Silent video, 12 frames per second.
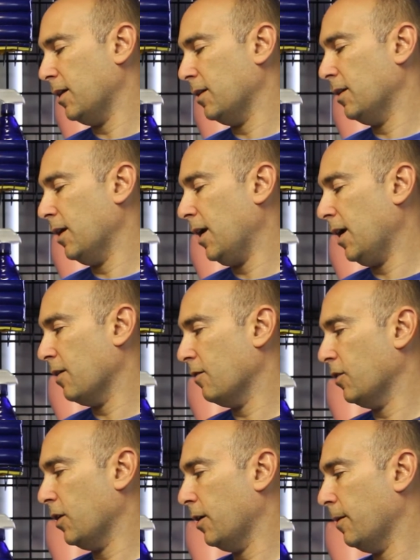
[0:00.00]
they
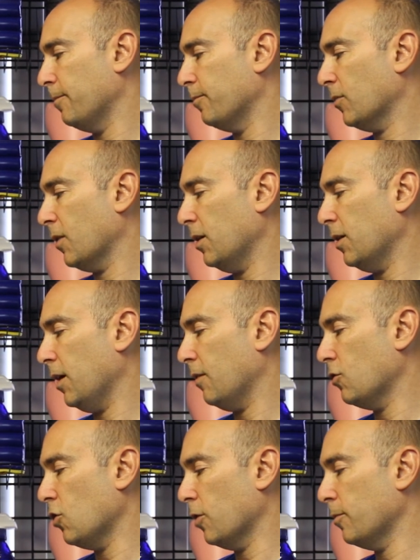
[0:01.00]

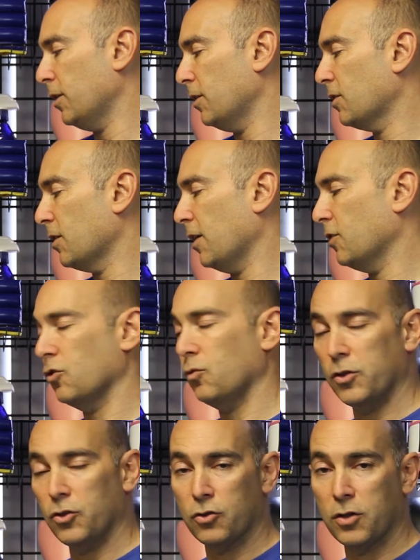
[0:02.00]
have carbon inside. So
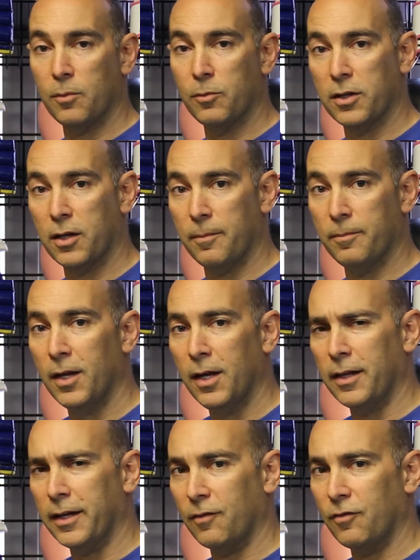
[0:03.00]
when you're done with them,
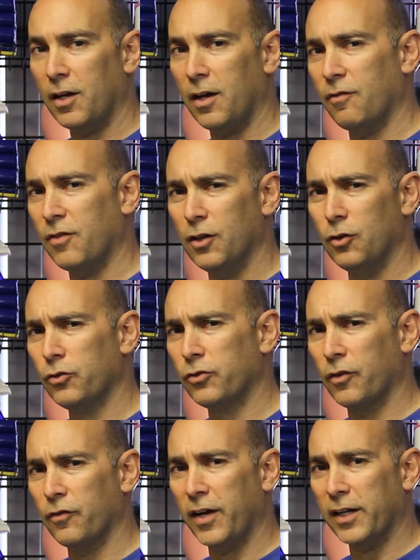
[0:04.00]
like if they lose
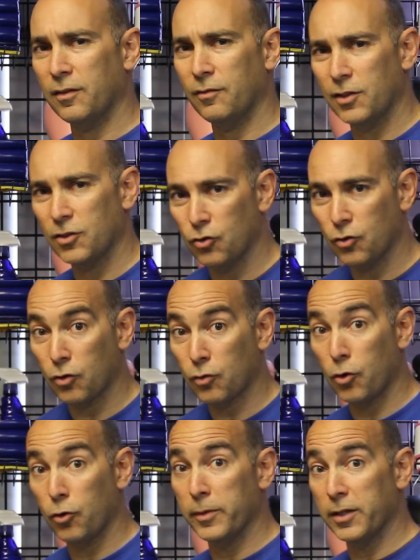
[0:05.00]
their effectiveness, you can
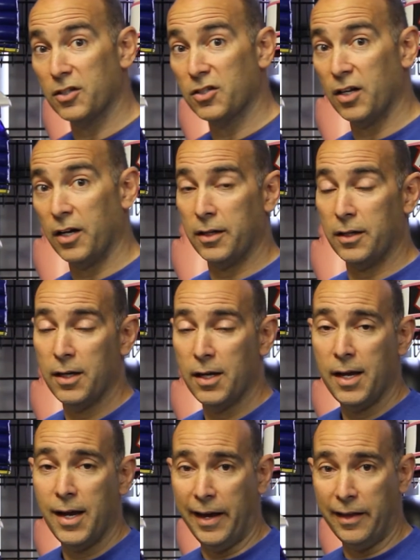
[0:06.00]
throw them in the sun,
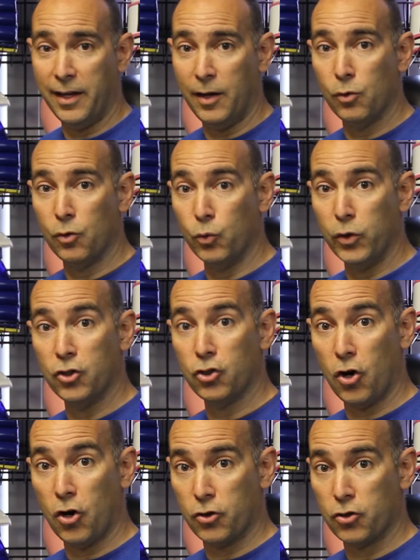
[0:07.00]
and they will
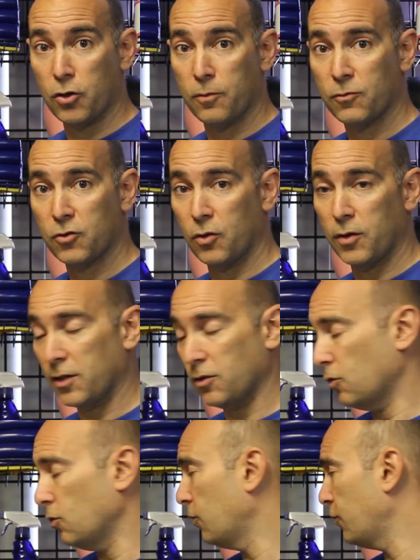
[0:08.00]
recharge. So that's a cool